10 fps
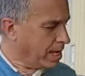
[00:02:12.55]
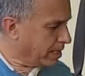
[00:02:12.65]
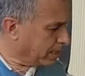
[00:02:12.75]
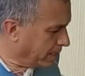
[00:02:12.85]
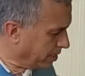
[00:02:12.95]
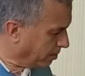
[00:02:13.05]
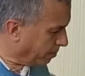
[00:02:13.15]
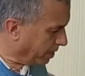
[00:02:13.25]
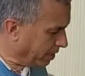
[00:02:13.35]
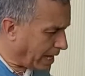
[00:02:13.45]
And then
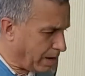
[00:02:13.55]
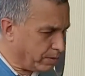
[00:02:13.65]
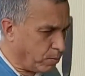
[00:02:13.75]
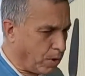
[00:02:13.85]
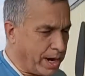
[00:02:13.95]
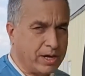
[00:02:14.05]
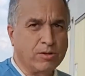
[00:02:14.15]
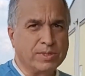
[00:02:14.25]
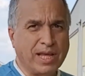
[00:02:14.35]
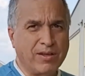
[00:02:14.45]
depending how the wire
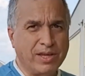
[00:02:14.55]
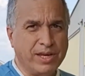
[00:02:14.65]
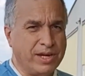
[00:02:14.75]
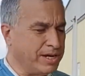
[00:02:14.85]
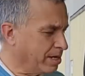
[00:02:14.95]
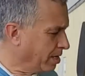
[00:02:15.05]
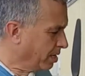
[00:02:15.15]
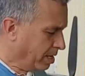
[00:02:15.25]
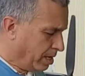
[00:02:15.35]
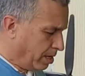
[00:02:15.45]
comes out here,
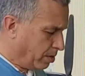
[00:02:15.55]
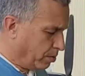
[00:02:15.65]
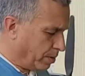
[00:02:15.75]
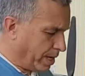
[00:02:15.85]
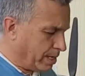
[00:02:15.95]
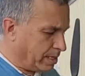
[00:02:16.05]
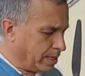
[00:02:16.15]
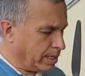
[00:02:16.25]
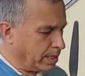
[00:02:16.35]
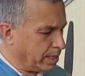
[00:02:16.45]
you can
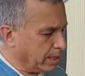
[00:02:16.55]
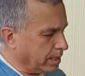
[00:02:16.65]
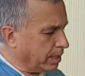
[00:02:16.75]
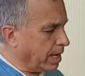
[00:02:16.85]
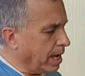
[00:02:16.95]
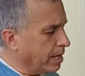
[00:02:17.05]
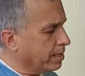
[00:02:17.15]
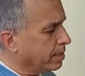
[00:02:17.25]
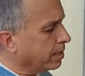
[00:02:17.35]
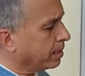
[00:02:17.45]

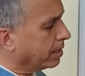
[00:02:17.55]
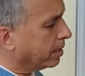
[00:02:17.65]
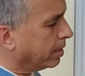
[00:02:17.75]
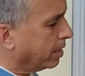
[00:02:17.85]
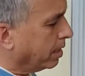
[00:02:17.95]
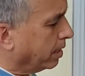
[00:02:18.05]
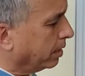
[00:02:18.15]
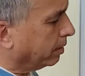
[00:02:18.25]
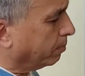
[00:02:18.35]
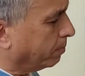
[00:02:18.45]
either
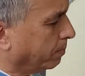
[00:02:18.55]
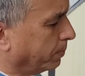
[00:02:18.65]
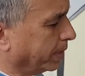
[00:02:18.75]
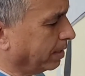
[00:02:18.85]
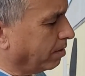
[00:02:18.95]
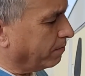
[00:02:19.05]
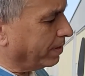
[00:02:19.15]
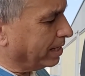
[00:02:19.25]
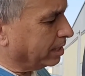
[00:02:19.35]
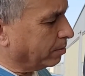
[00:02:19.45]
peel off
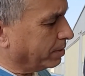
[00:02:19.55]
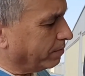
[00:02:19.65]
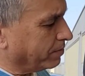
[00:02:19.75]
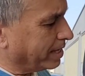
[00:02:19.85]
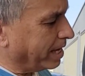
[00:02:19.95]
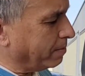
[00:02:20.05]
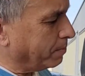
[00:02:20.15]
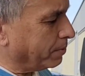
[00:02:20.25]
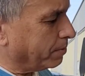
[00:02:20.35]
a little bit of tape,